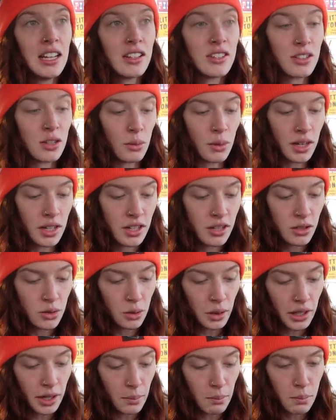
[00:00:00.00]
So we're gonna
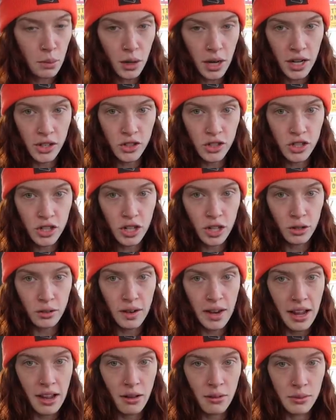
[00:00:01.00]
do like a brunch
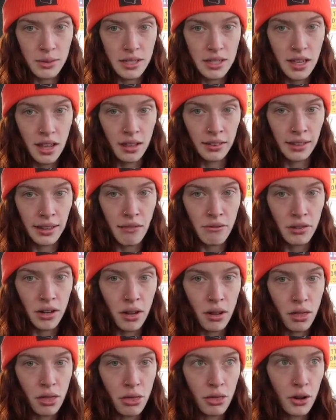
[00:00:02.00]
around
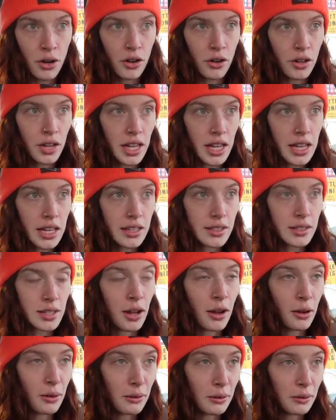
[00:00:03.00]
11:30,
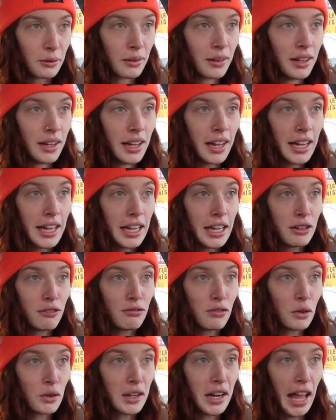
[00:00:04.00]
so in
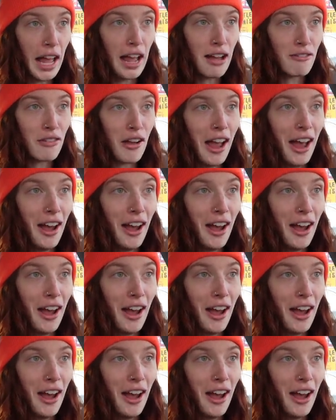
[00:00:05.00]
4.5